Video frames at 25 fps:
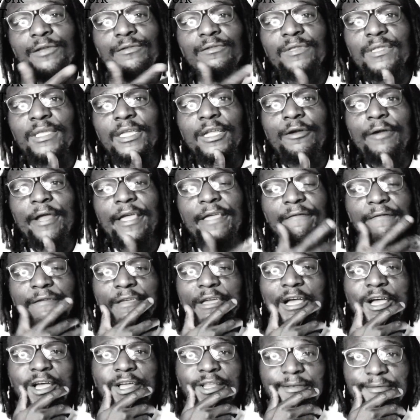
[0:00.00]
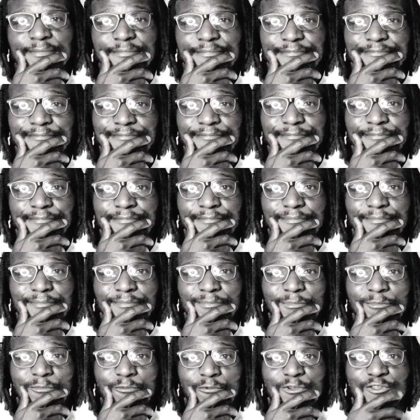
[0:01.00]
to the graveyard
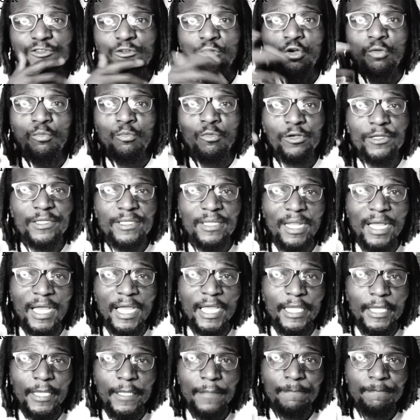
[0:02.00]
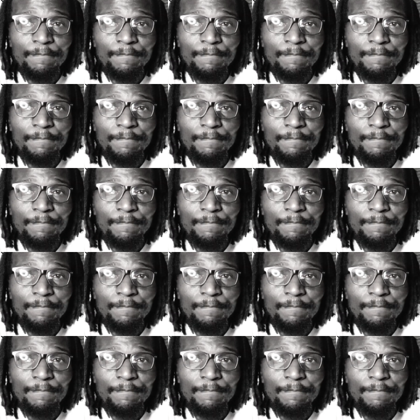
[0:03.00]
was almost like